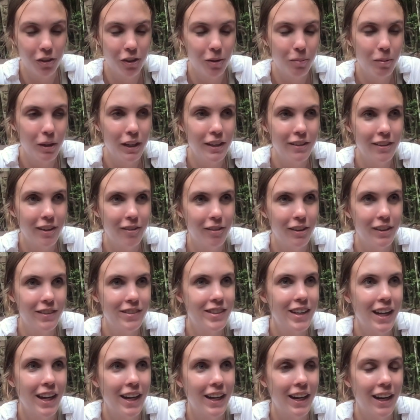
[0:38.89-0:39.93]
The place that we're
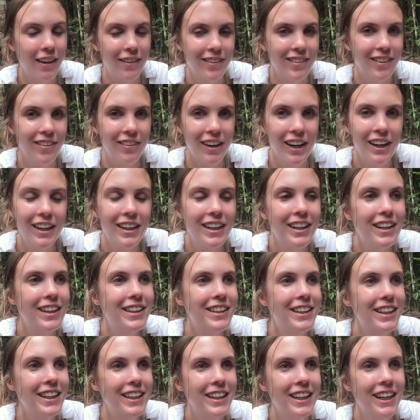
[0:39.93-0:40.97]
staying has no air
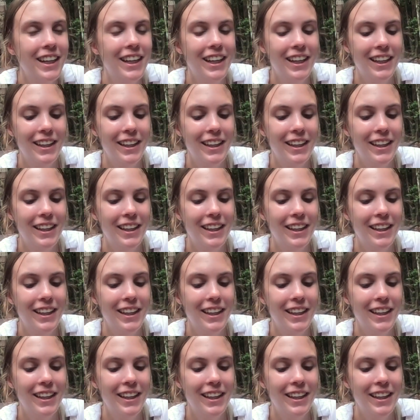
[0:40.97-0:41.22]
conditioning.